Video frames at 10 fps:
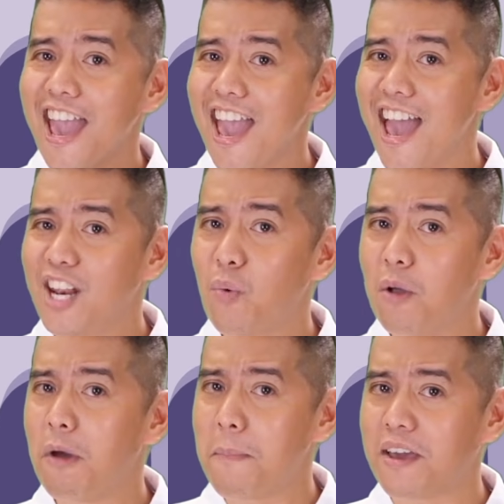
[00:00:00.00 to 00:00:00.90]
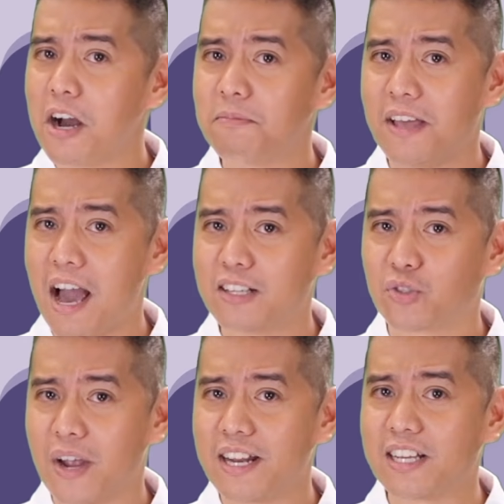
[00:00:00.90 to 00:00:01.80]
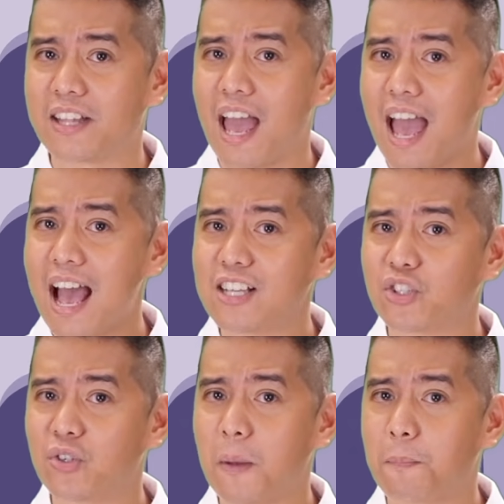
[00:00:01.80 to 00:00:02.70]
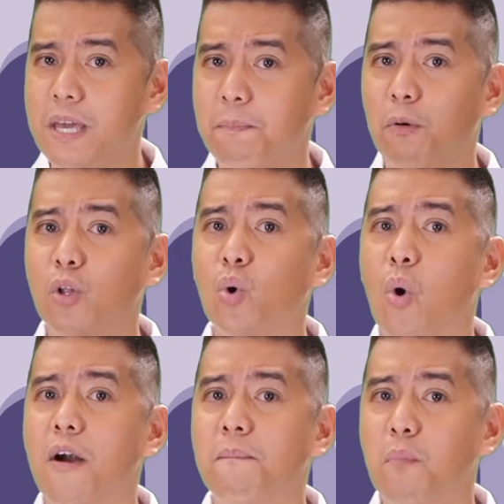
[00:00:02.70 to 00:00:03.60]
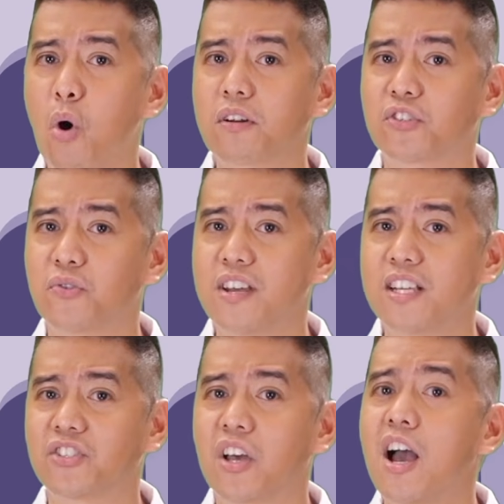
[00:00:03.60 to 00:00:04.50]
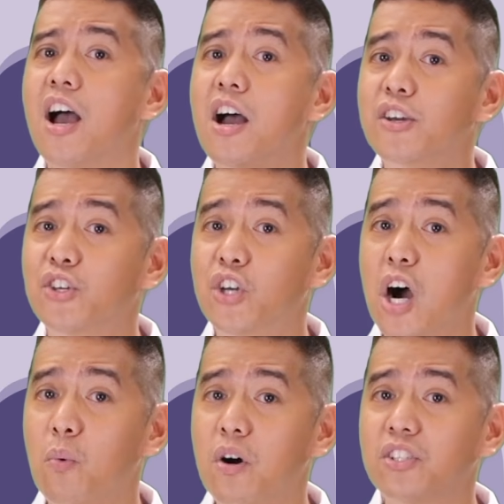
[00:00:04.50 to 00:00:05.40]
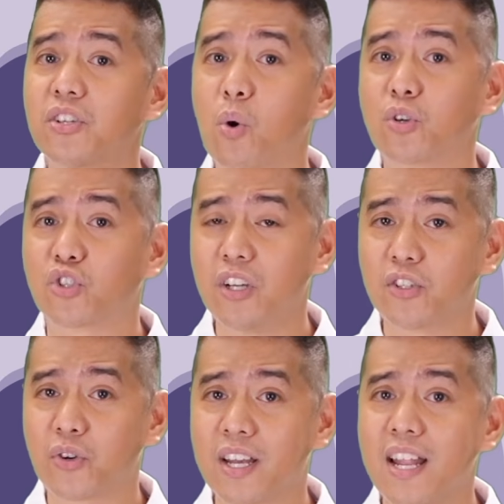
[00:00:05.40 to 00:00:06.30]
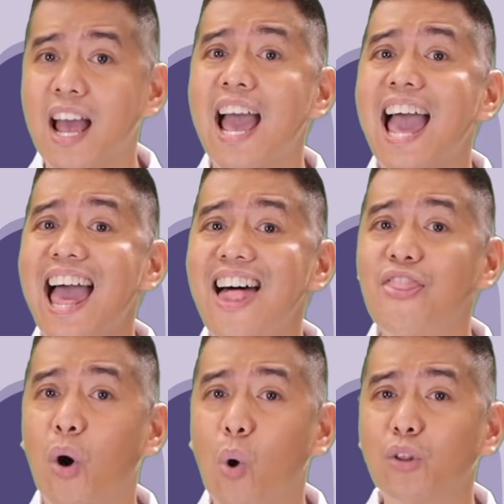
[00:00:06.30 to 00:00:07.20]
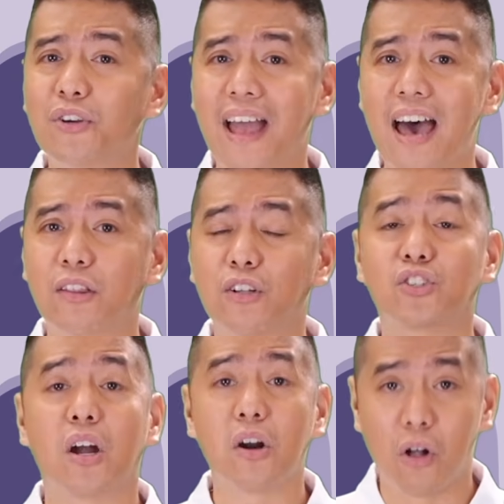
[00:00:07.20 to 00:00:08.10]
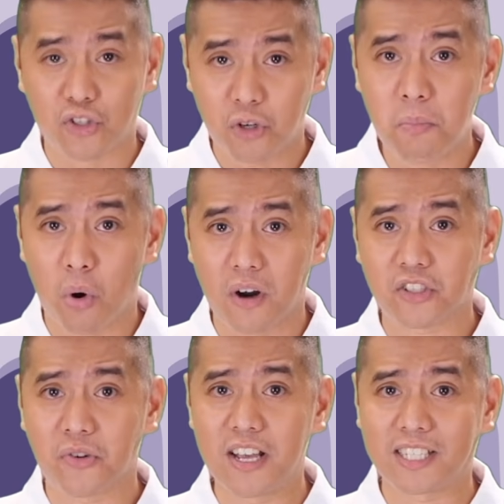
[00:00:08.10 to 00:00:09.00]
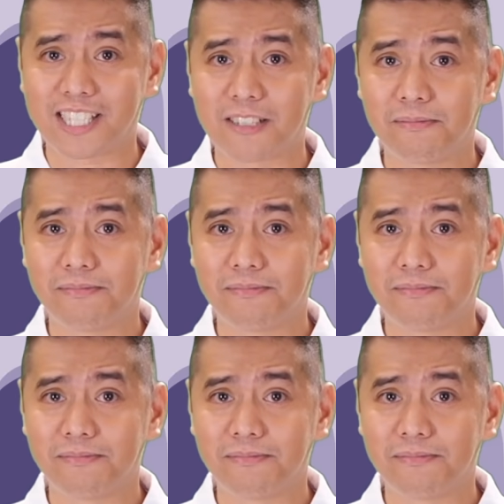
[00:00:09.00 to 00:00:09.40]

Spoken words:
Anyone may become dehydrated. As to the people who are more at risk, young ones or children, and the older adults are also more at risk.